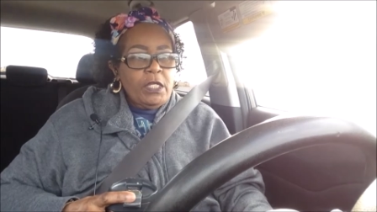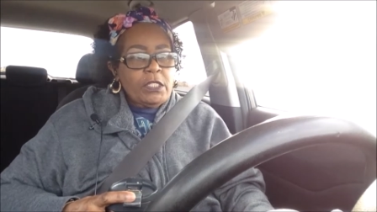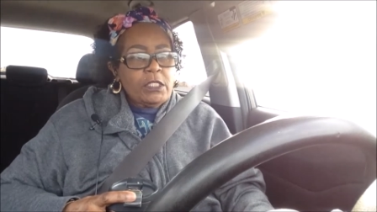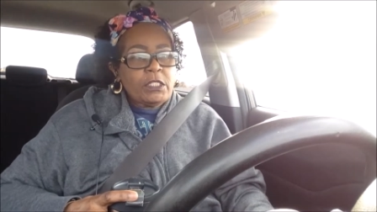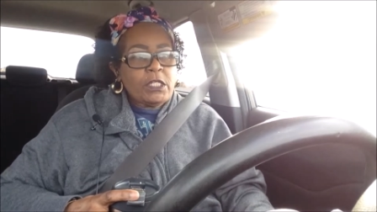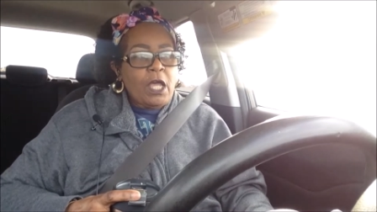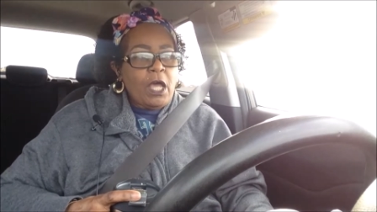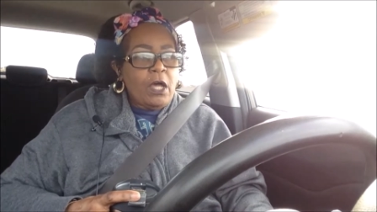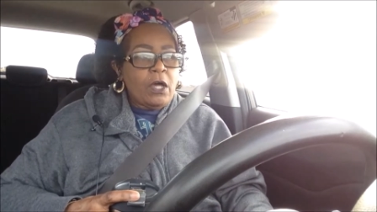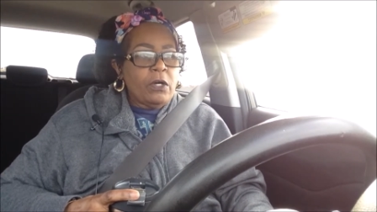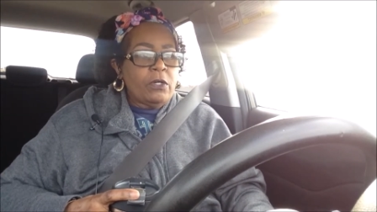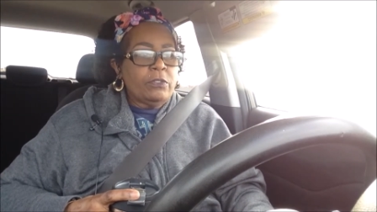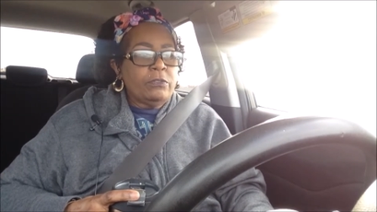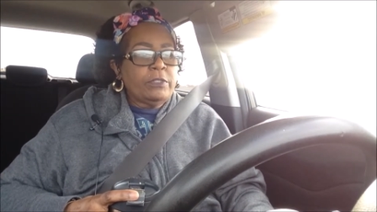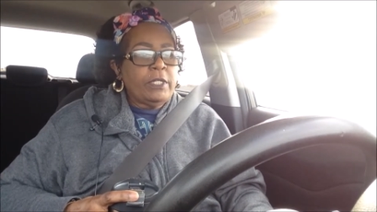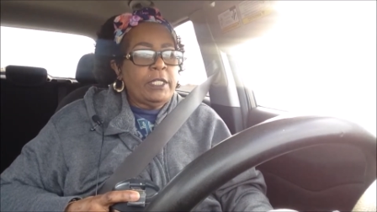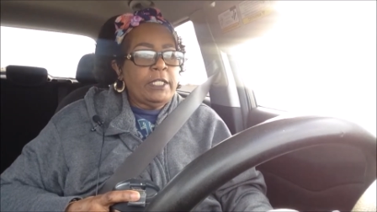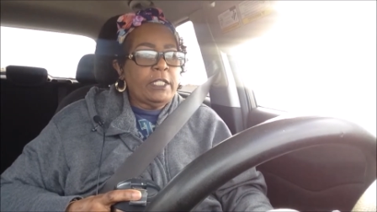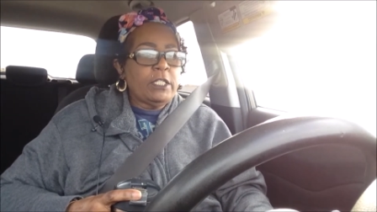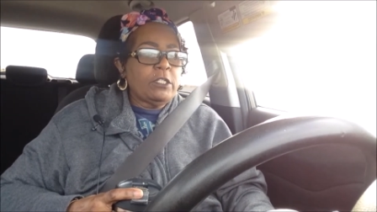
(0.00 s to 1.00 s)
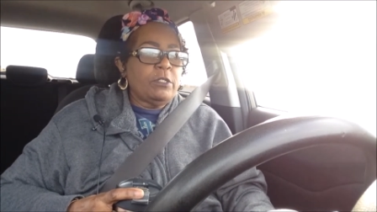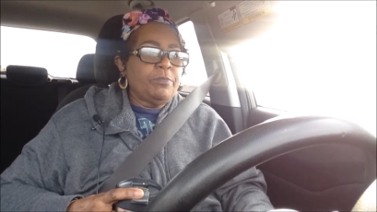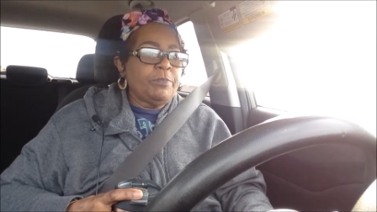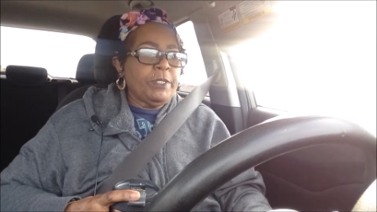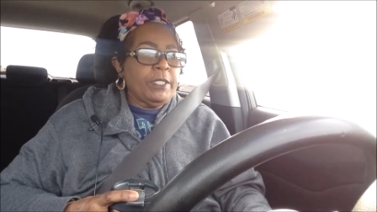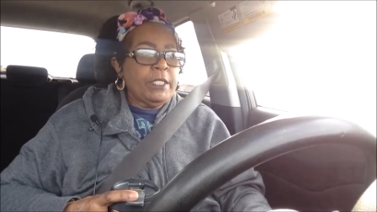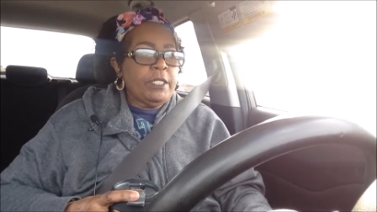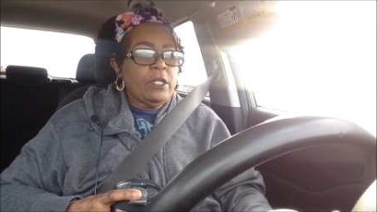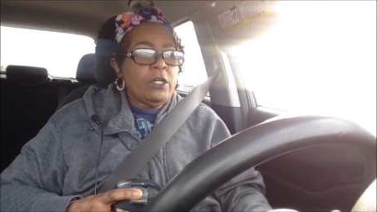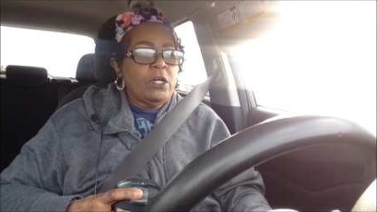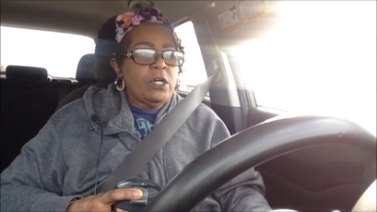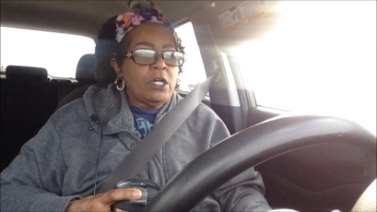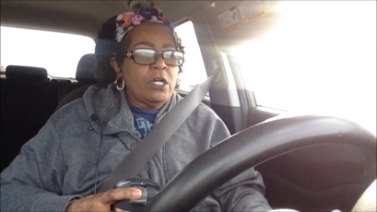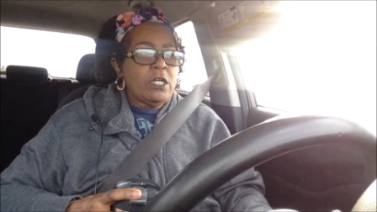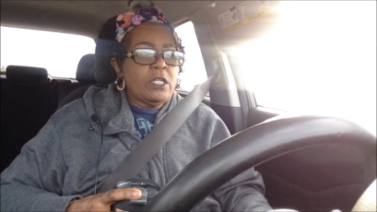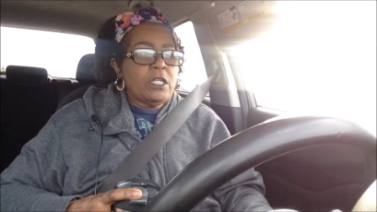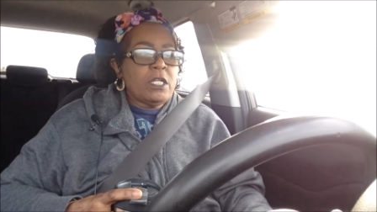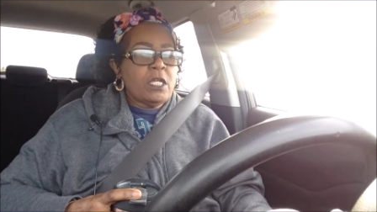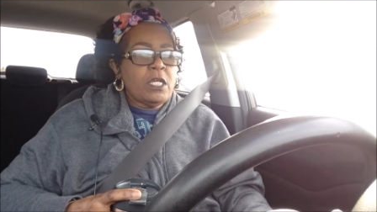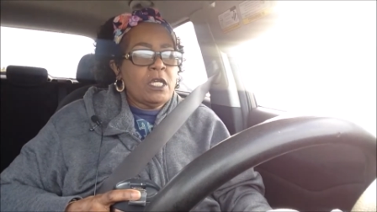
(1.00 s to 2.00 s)
So, a little bit
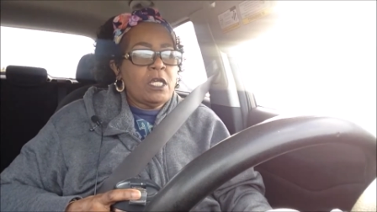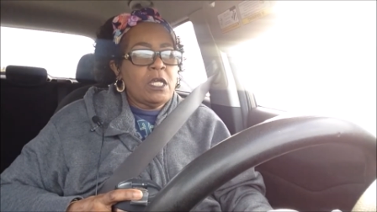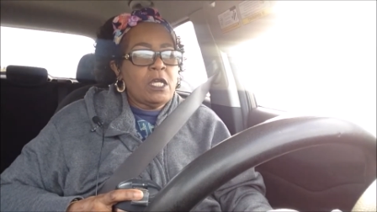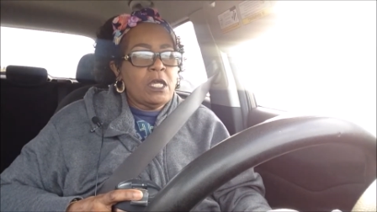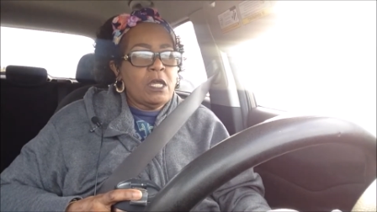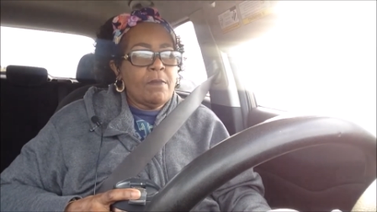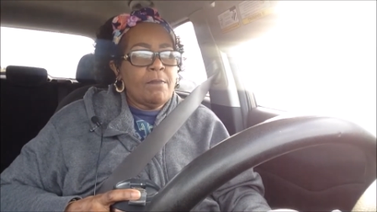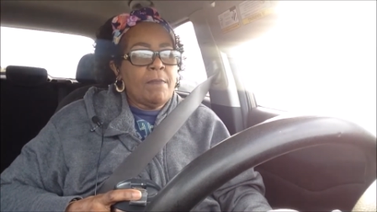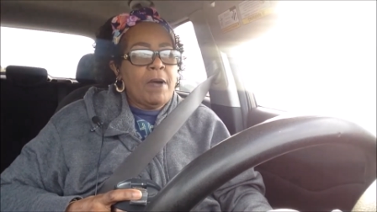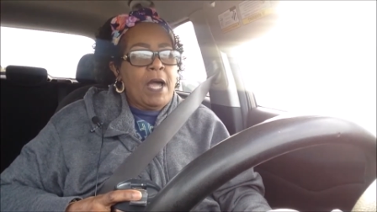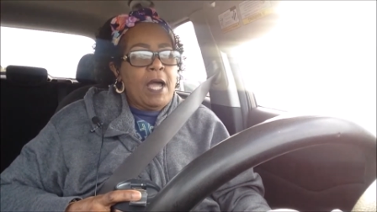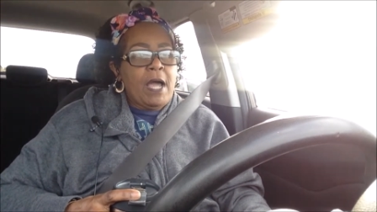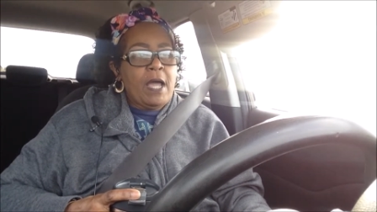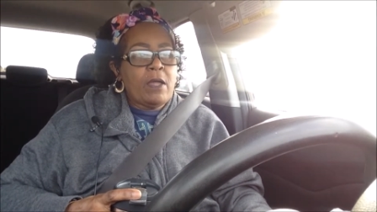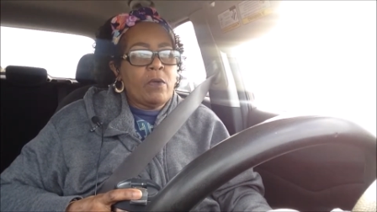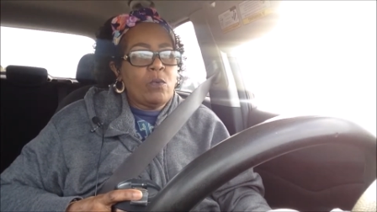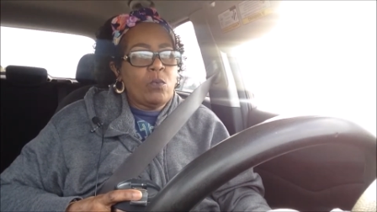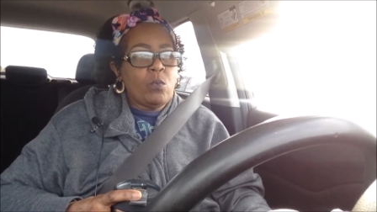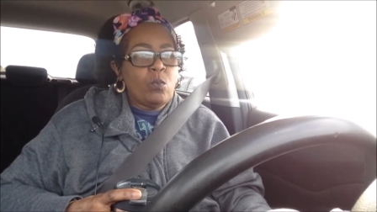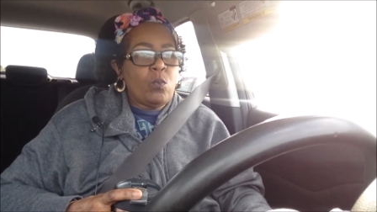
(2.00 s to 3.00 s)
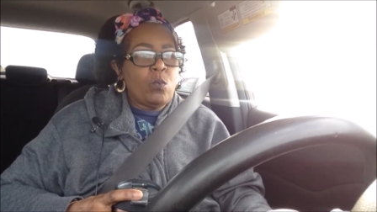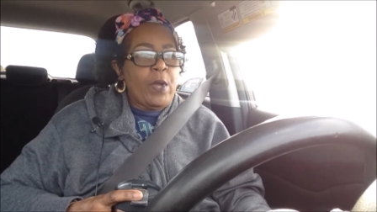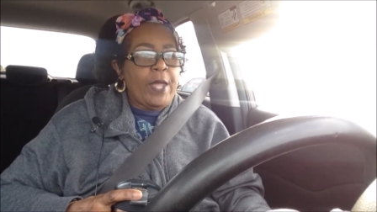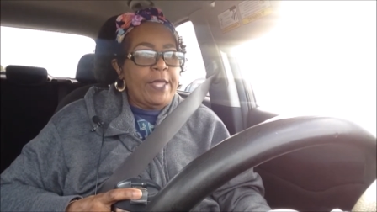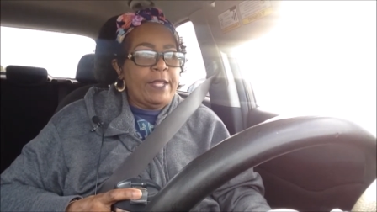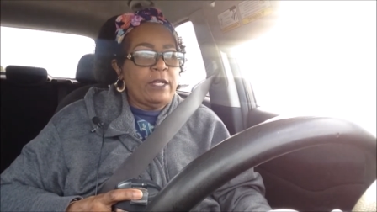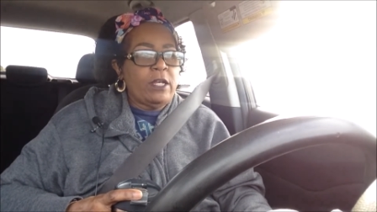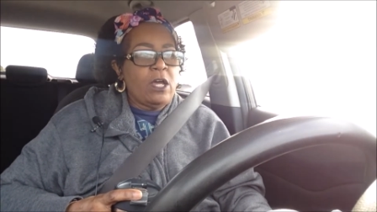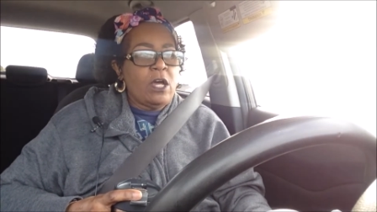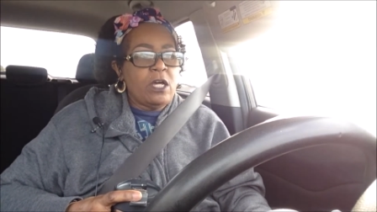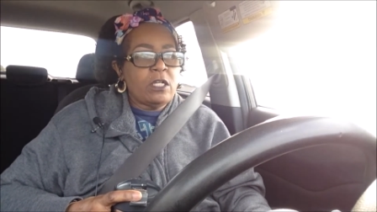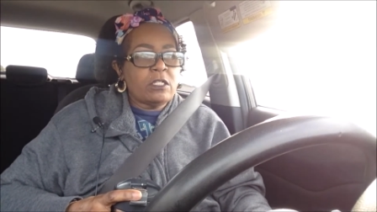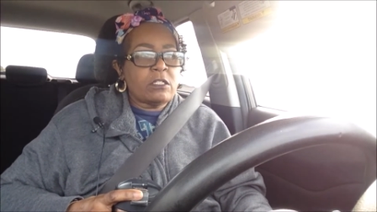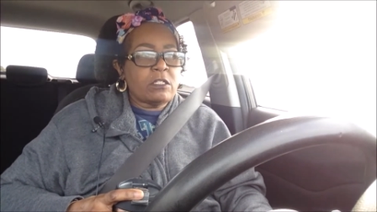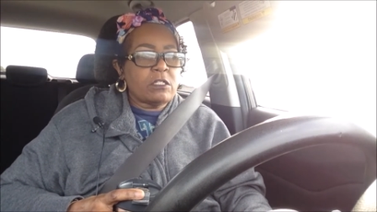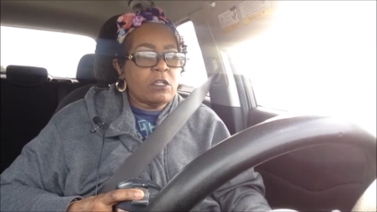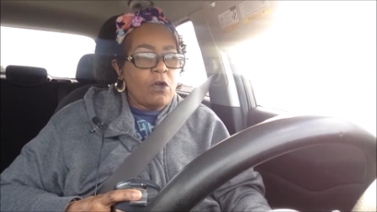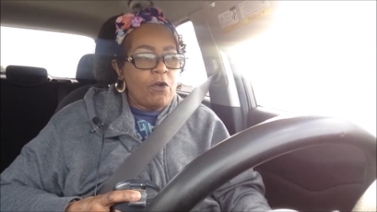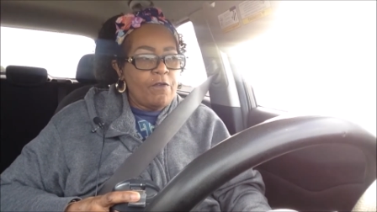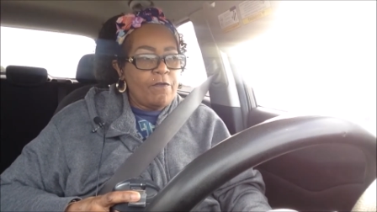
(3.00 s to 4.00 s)
on my weight loss
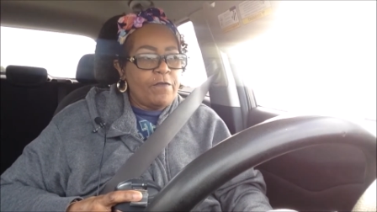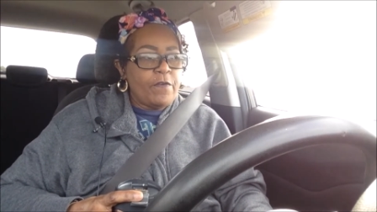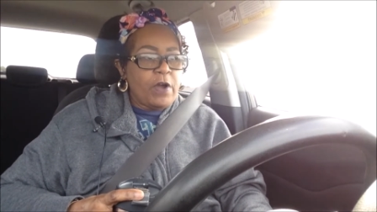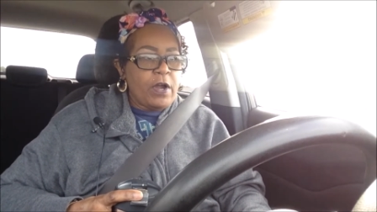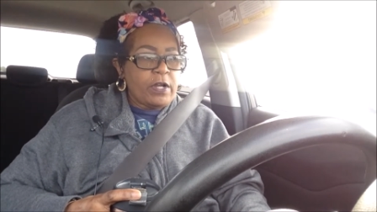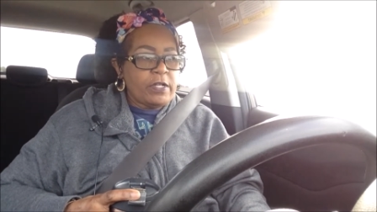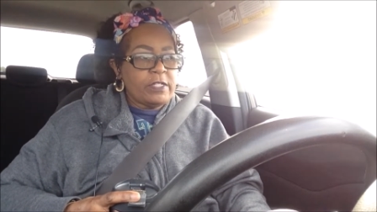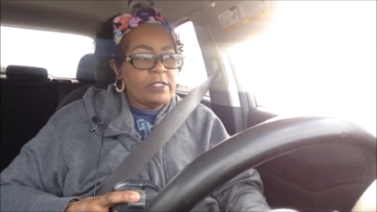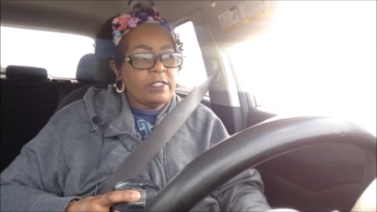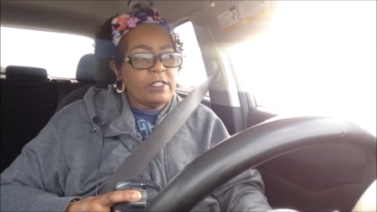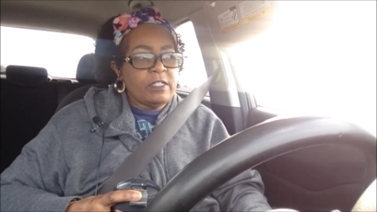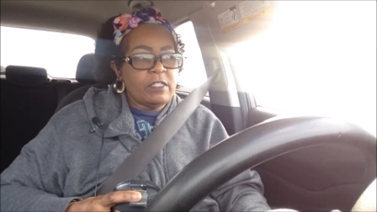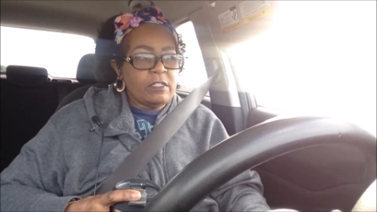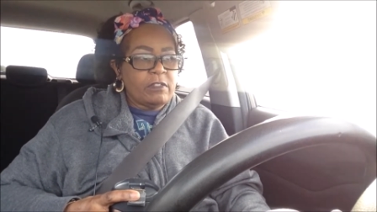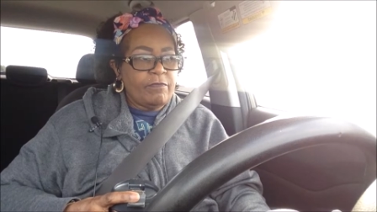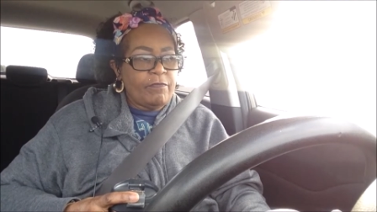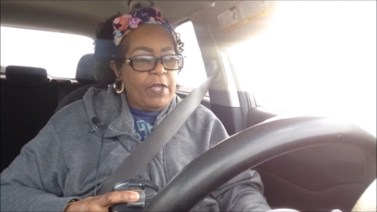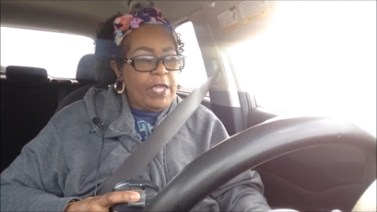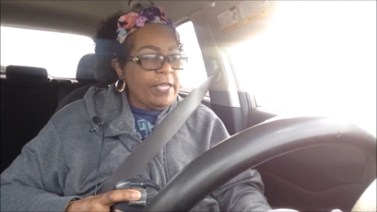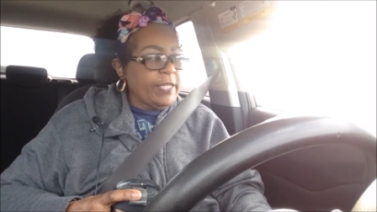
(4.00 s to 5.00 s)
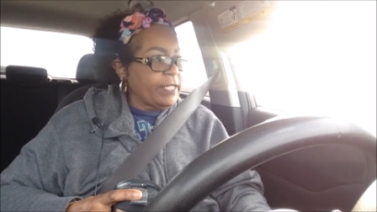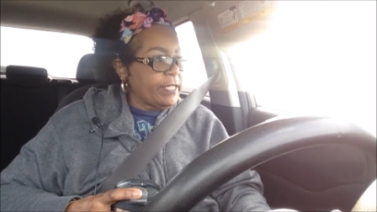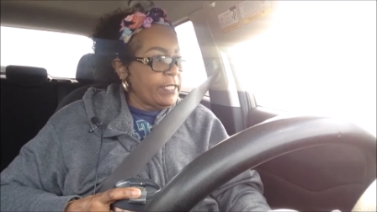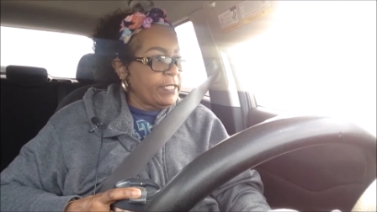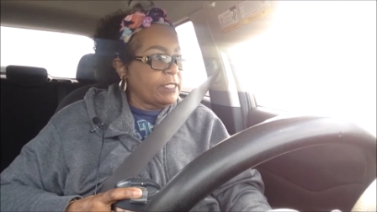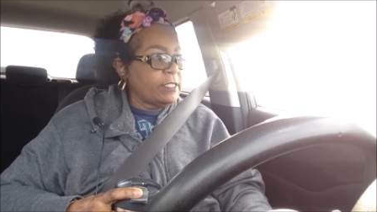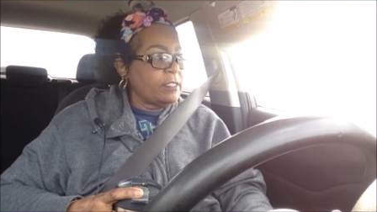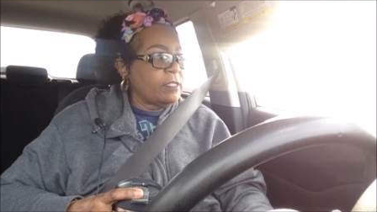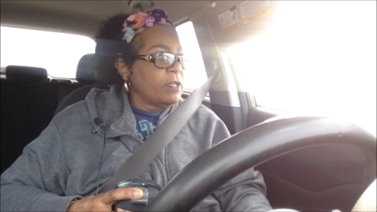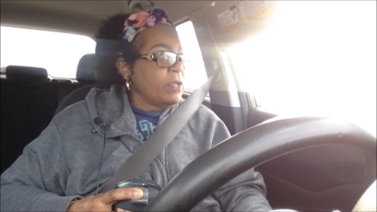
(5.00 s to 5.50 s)
so far since Vegas.